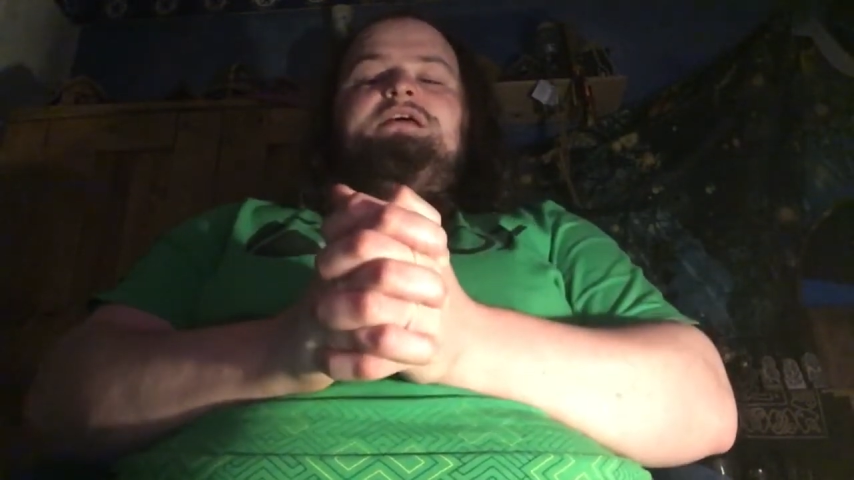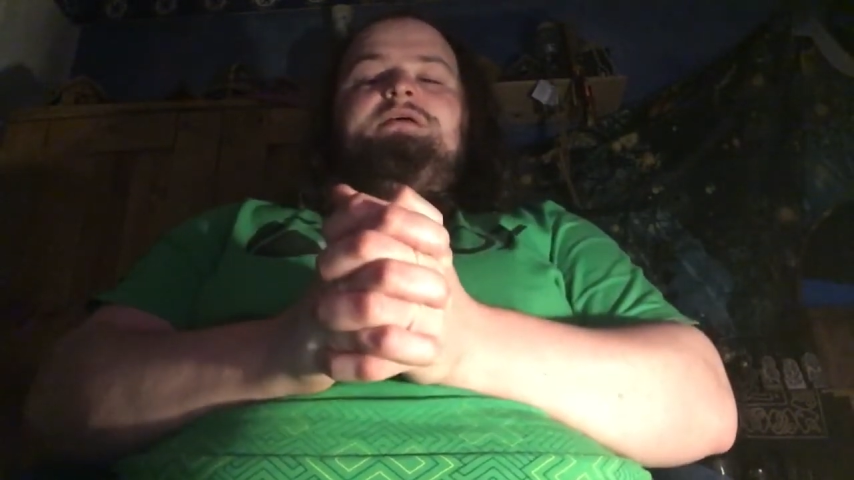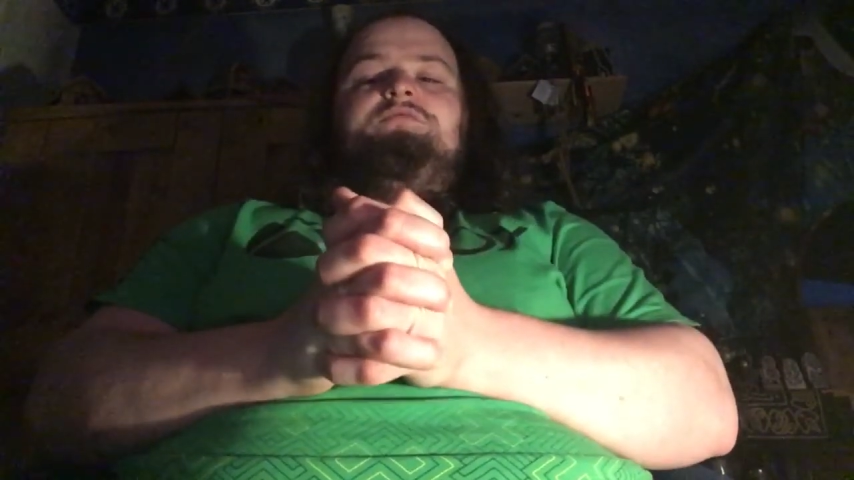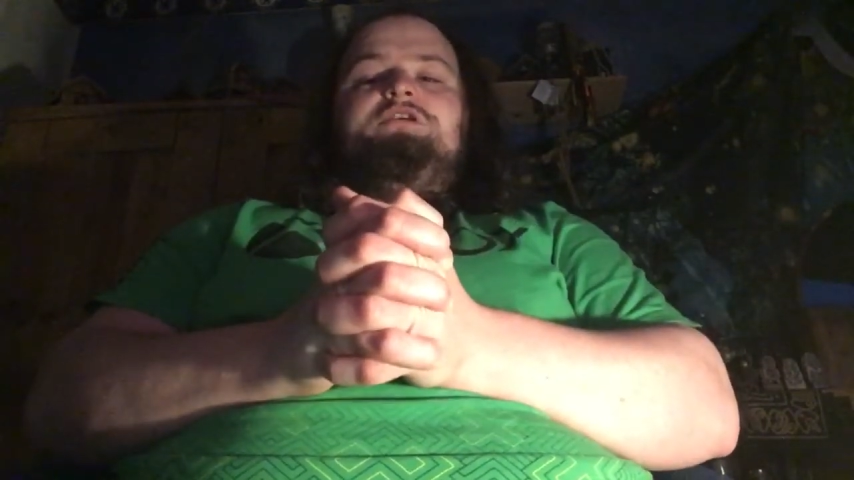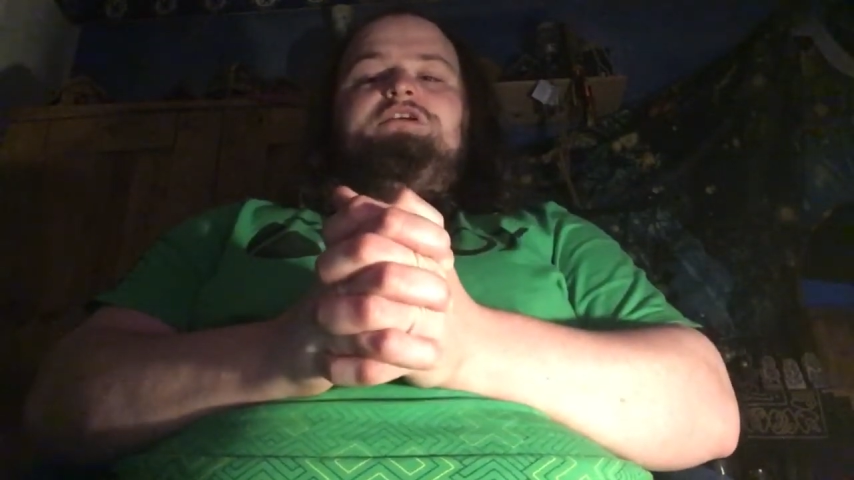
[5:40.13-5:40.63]

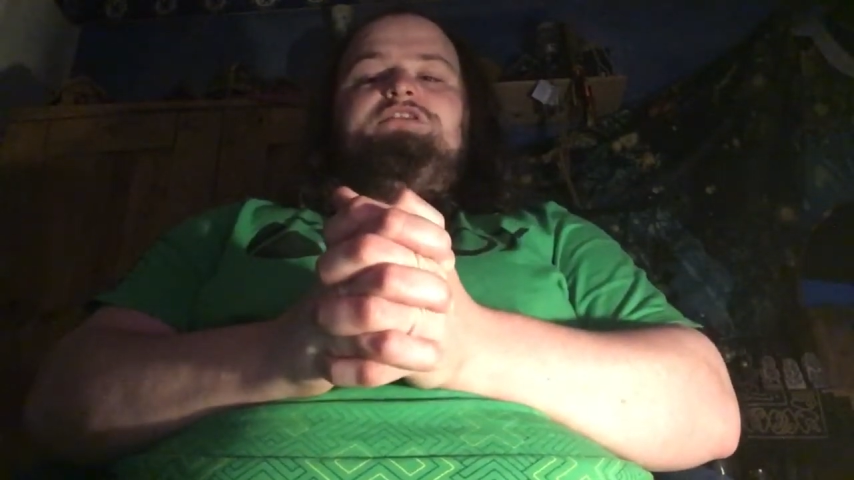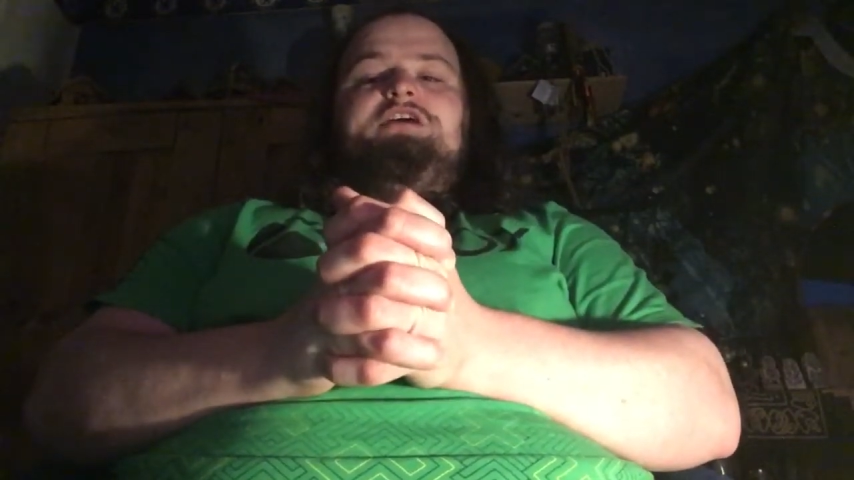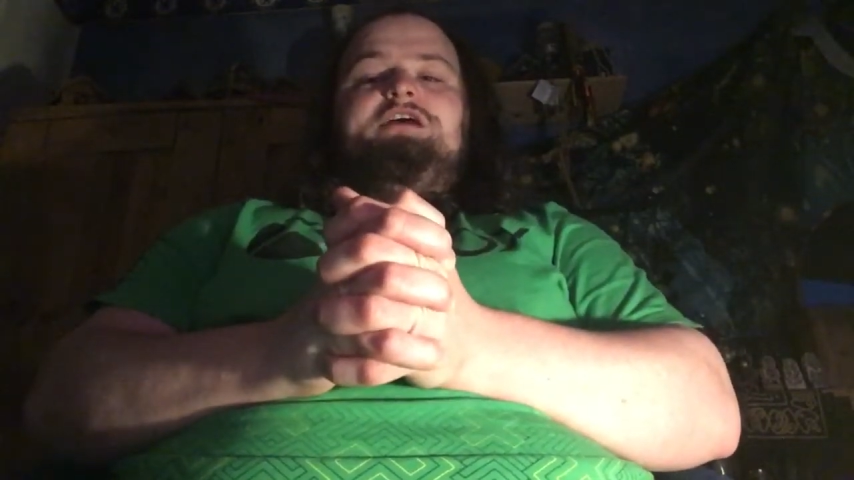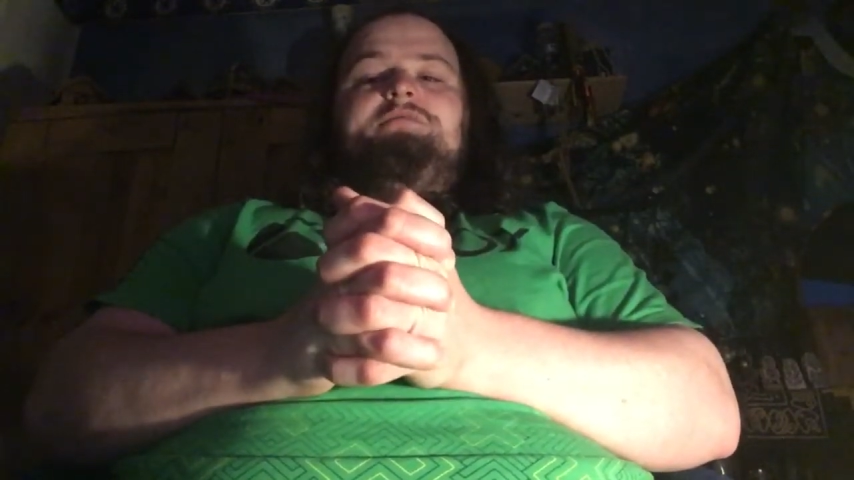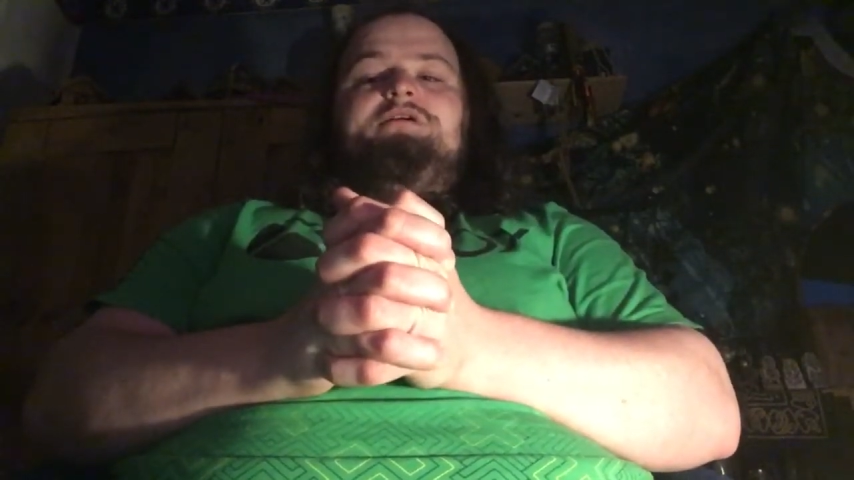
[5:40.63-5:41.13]
in what you do.